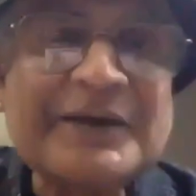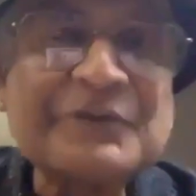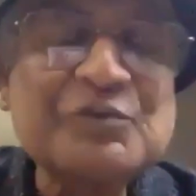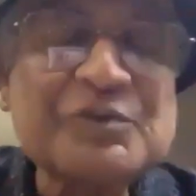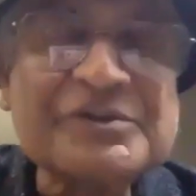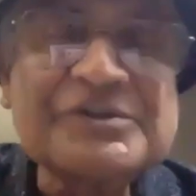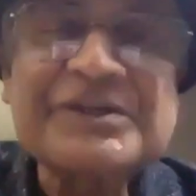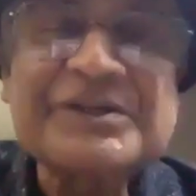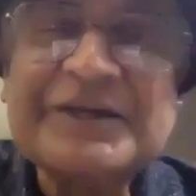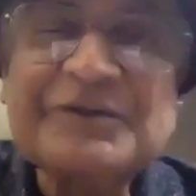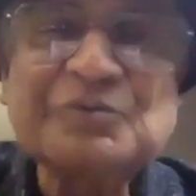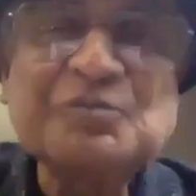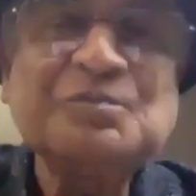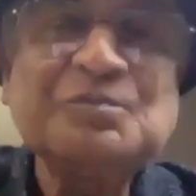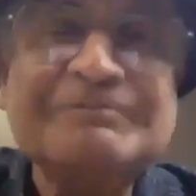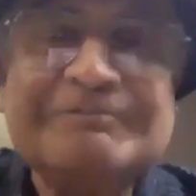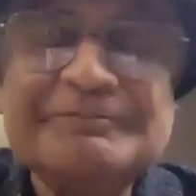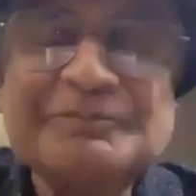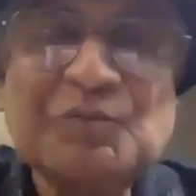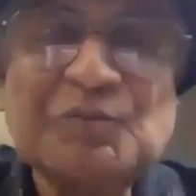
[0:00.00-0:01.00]
would say,
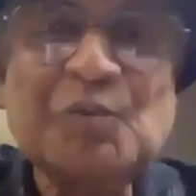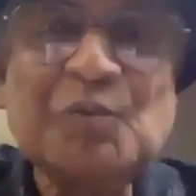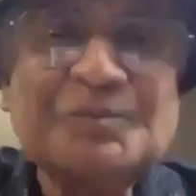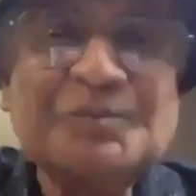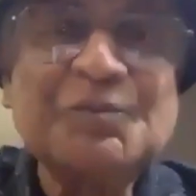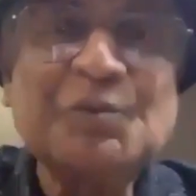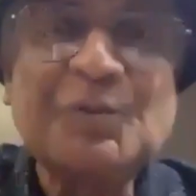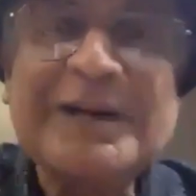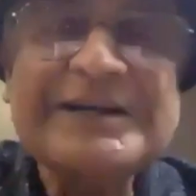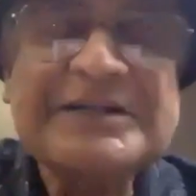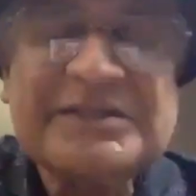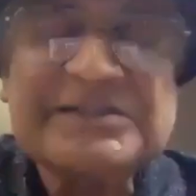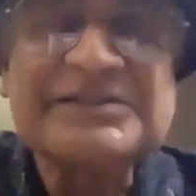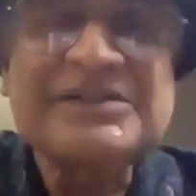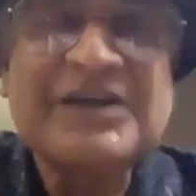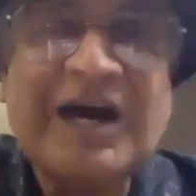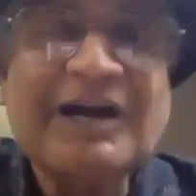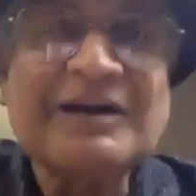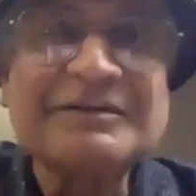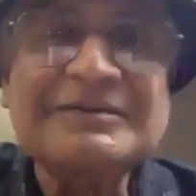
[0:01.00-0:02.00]
what
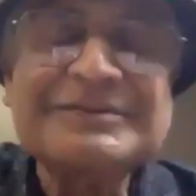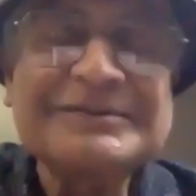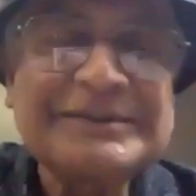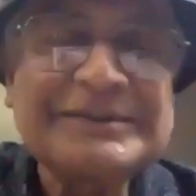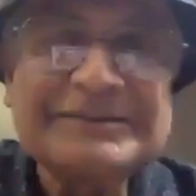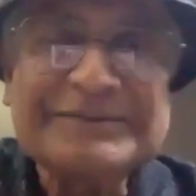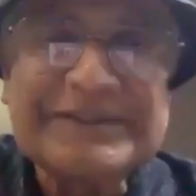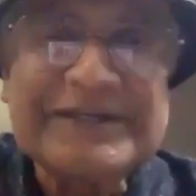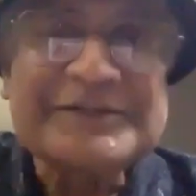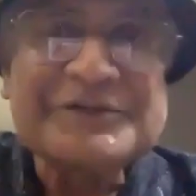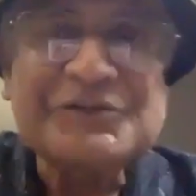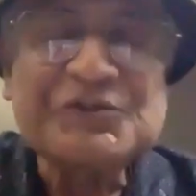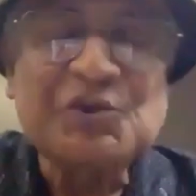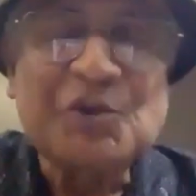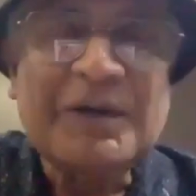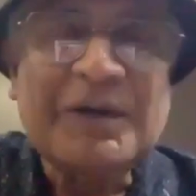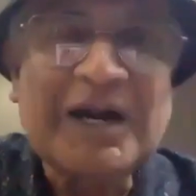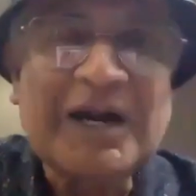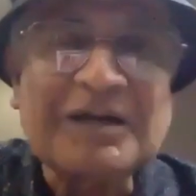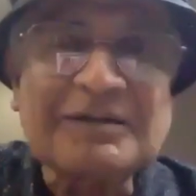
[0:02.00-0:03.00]
is heart? There is
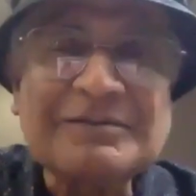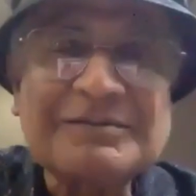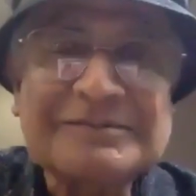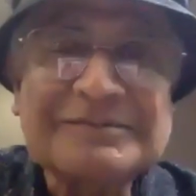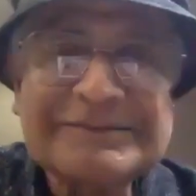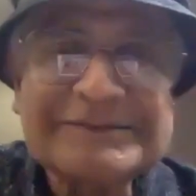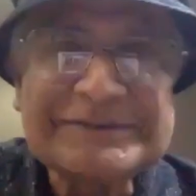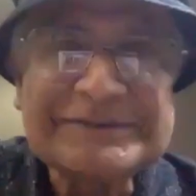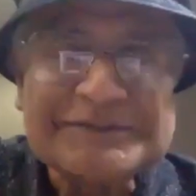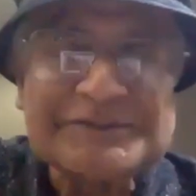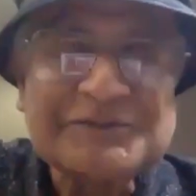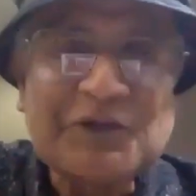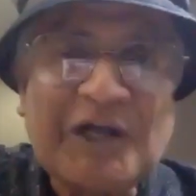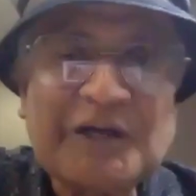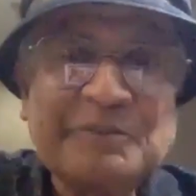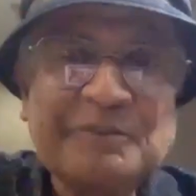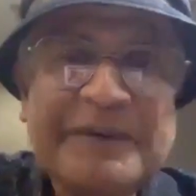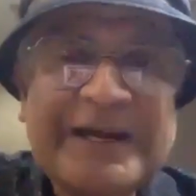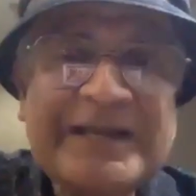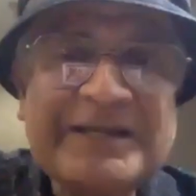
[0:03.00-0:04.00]
no heart. It's
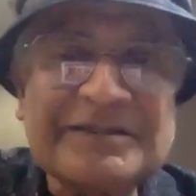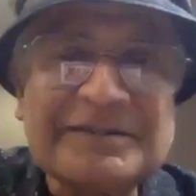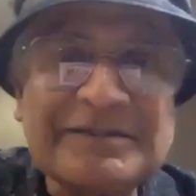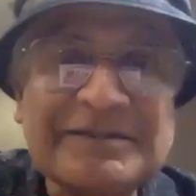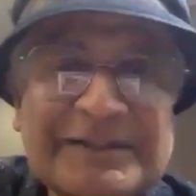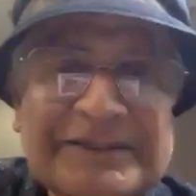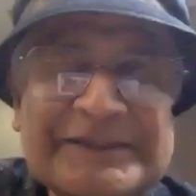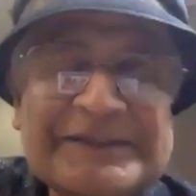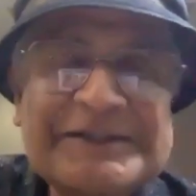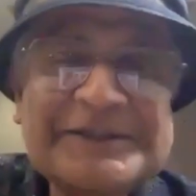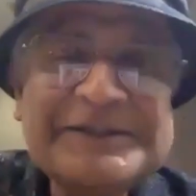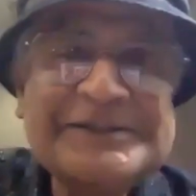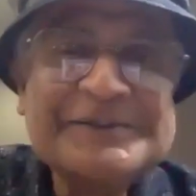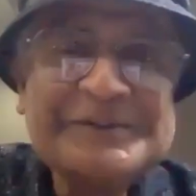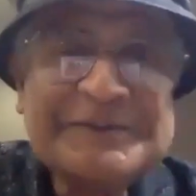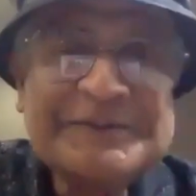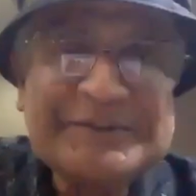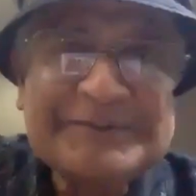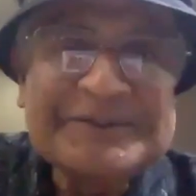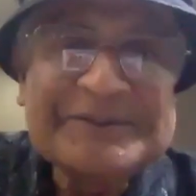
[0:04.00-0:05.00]
all brain.
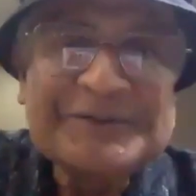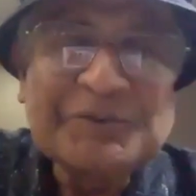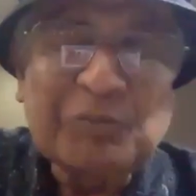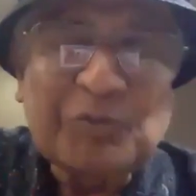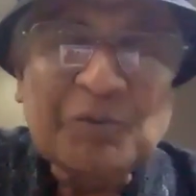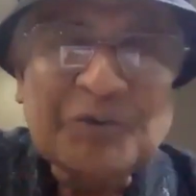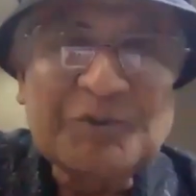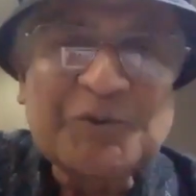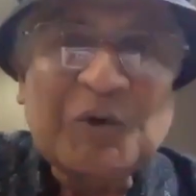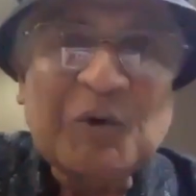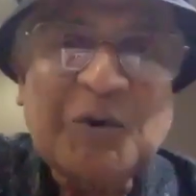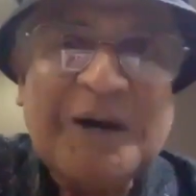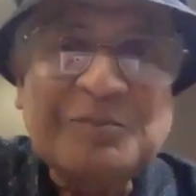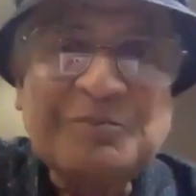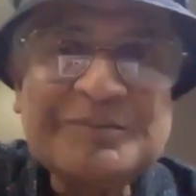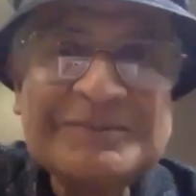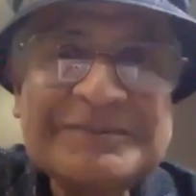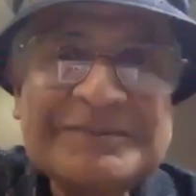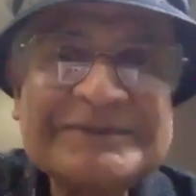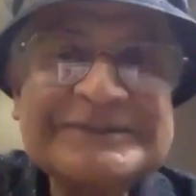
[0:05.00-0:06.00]
Grow
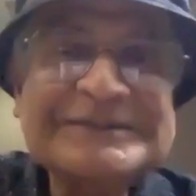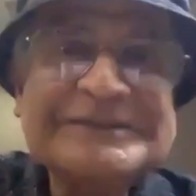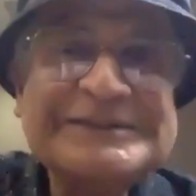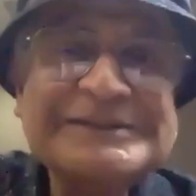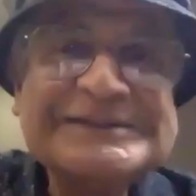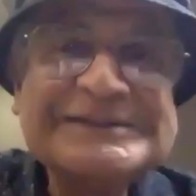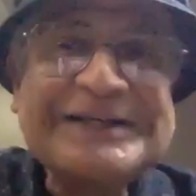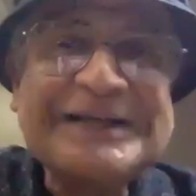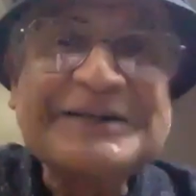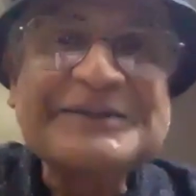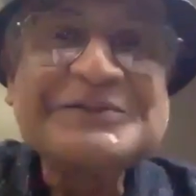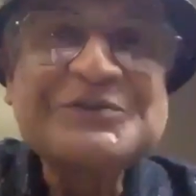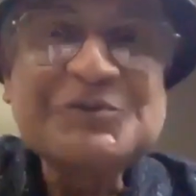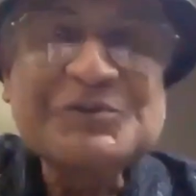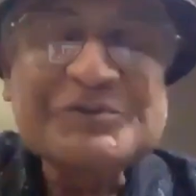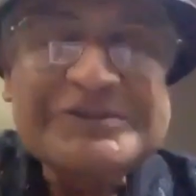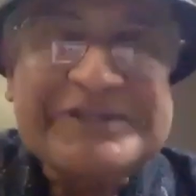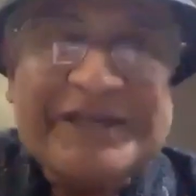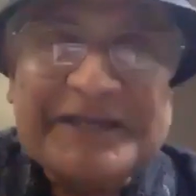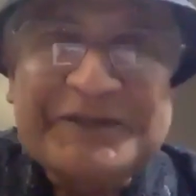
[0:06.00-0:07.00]
up. And she
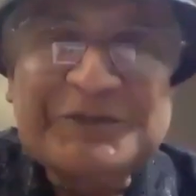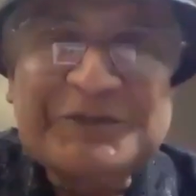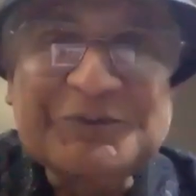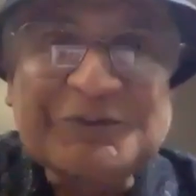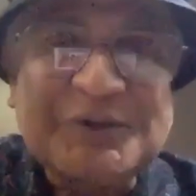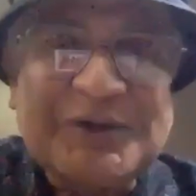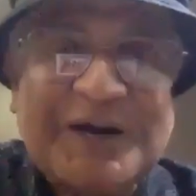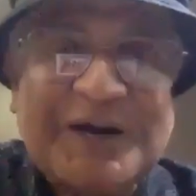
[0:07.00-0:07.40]
would say, you grow